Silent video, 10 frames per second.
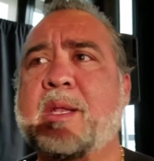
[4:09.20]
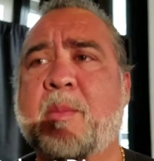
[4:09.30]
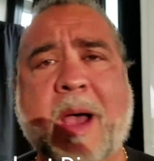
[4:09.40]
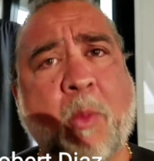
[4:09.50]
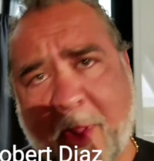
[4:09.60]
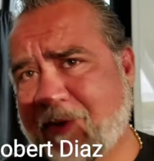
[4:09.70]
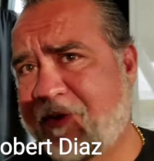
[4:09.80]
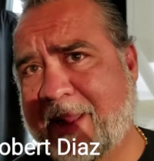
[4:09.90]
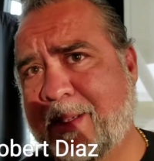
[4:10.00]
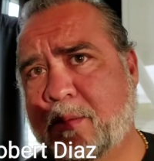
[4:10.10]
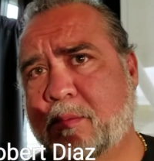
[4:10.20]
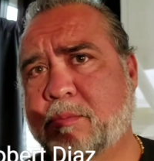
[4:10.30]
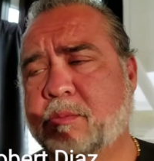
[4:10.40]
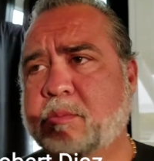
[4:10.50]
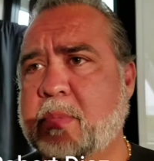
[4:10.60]
Lamont won the fight,
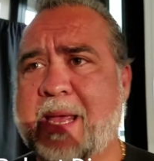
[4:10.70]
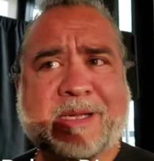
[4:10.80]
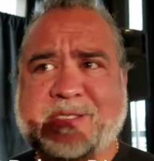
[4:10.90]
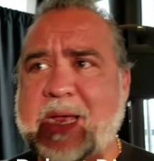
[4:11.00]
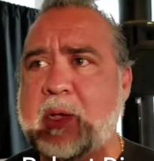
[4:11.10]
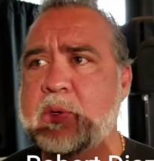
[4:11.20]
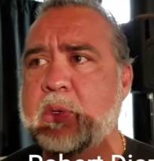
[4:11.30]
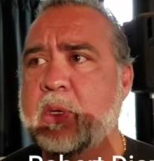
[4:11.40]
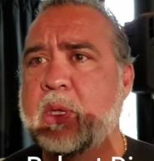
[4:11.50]
hands down.